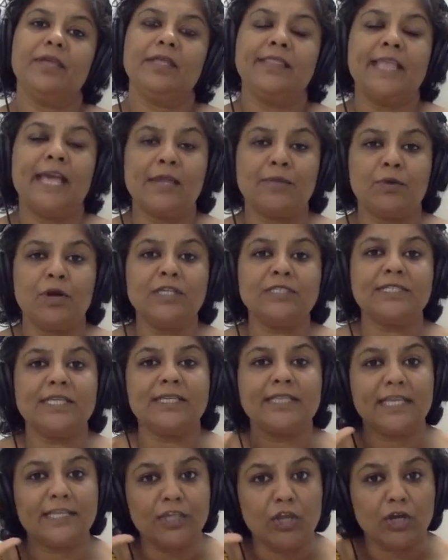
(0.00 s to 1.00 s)
There was
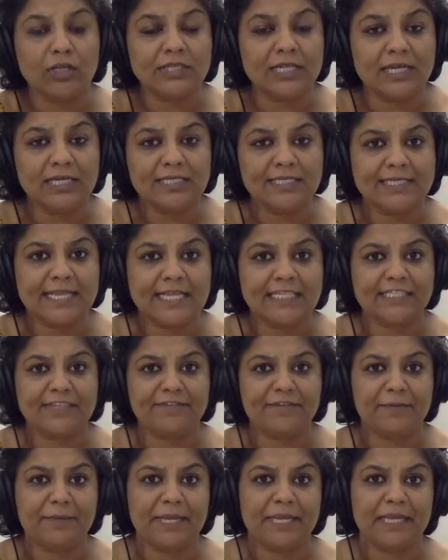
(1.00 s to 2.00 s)
in the northern states
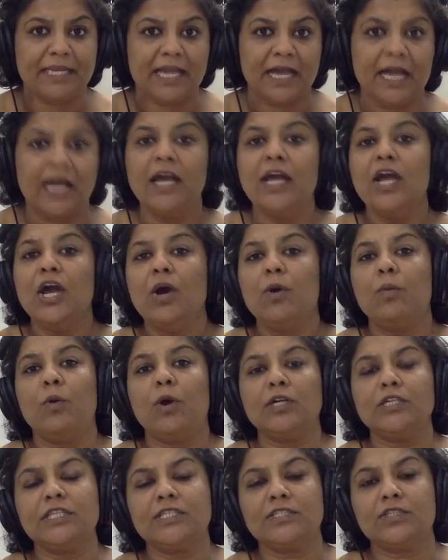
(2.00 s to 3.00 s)
of America
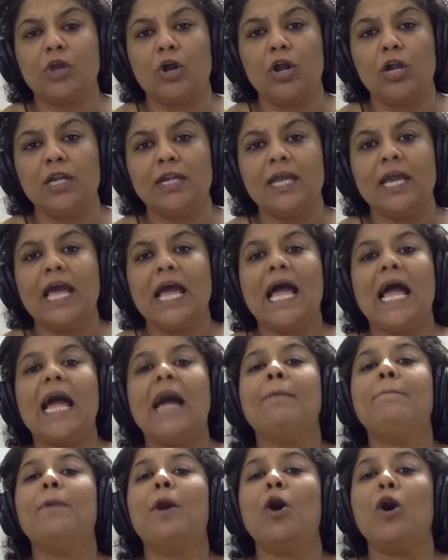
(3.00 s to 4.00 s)
what is called
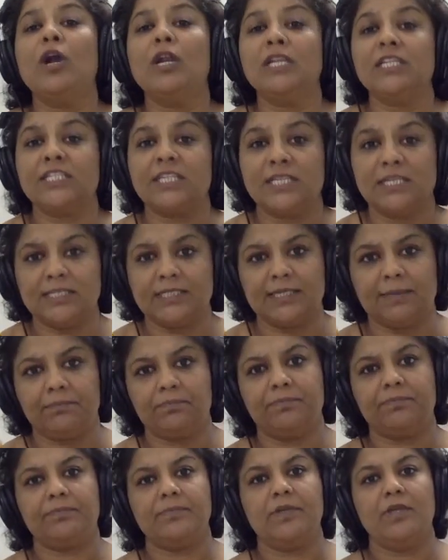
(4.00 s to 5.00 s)
abolitionism
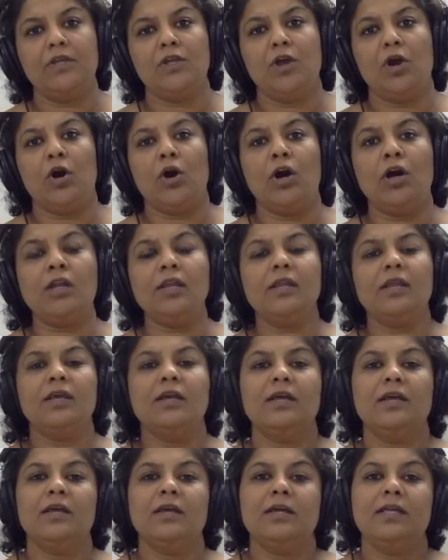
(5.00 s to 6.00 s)
or
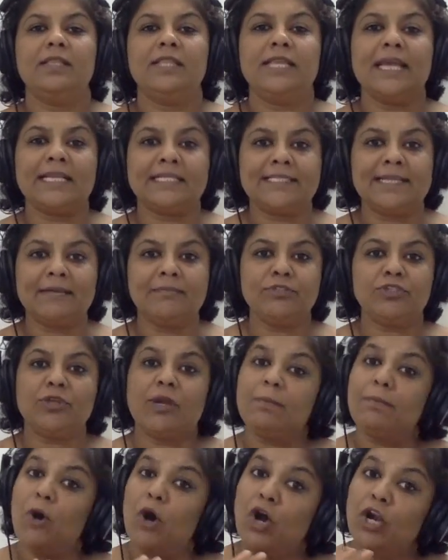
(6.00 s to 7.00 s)
the attempt to
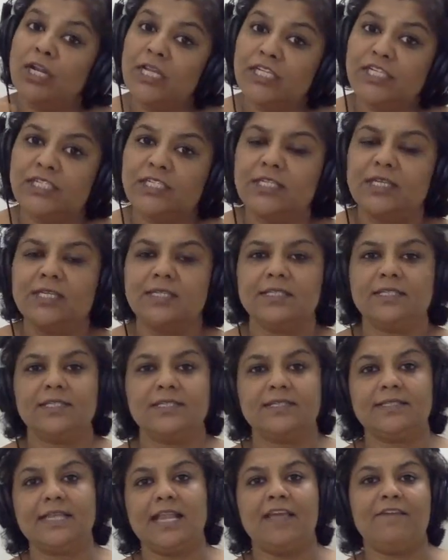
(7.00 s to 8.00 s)
abolish
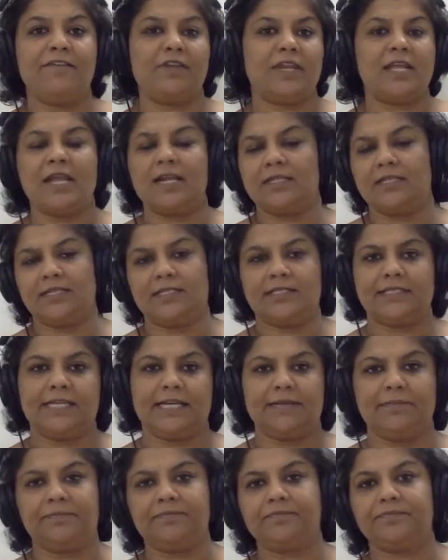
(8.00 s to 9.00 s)
slavery at this time.